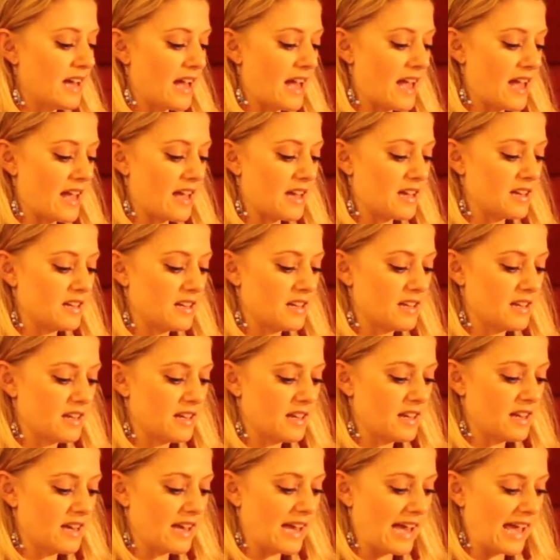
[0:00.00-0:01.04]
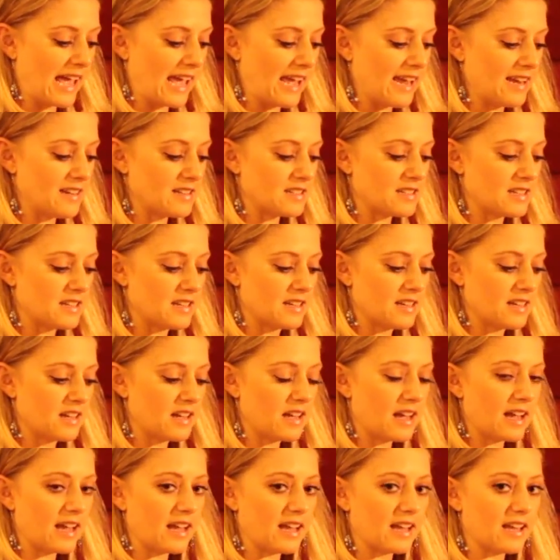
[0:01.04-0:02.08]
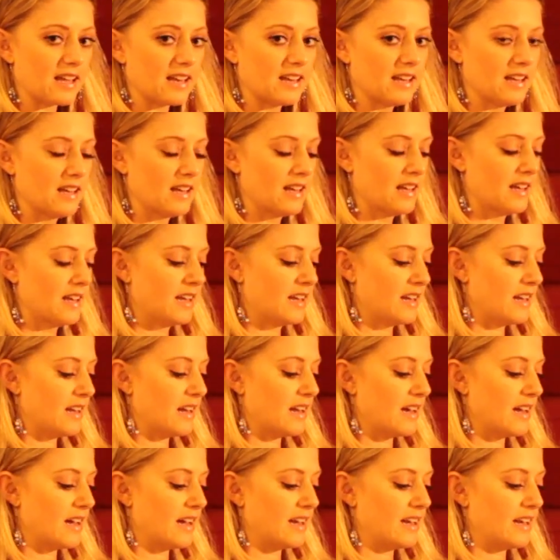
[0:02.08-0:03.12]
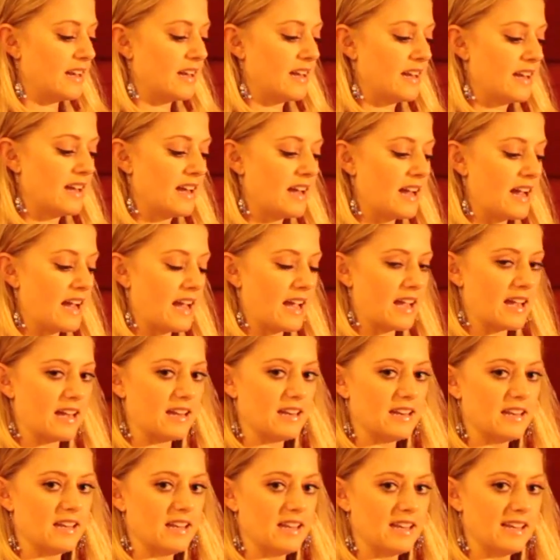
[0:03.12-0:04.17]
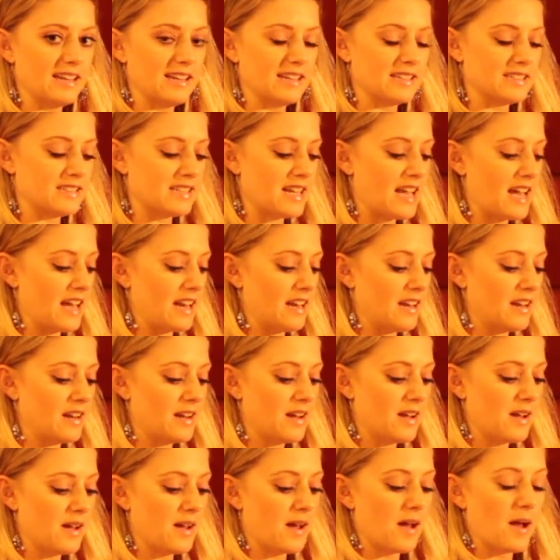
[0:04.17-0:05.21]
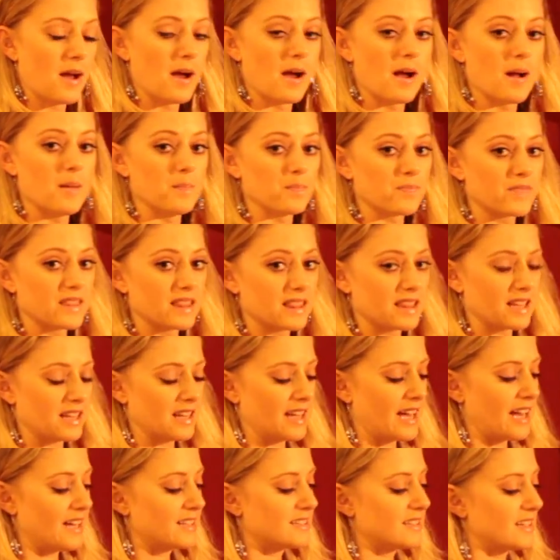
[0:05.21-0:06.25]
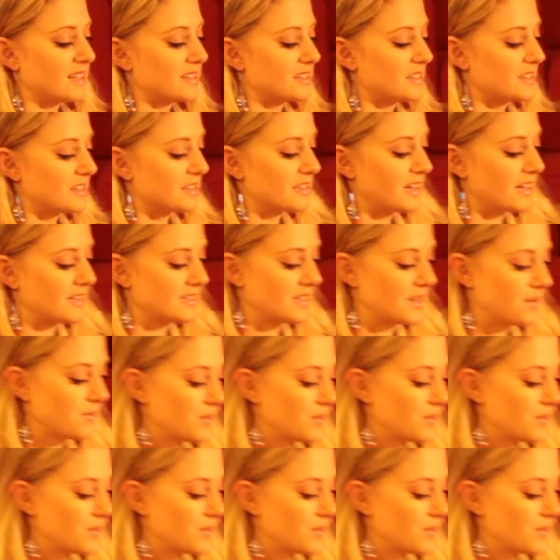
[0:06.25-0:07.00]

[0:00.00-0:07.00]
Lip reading: and 8, and 9, and 10. The last exercise I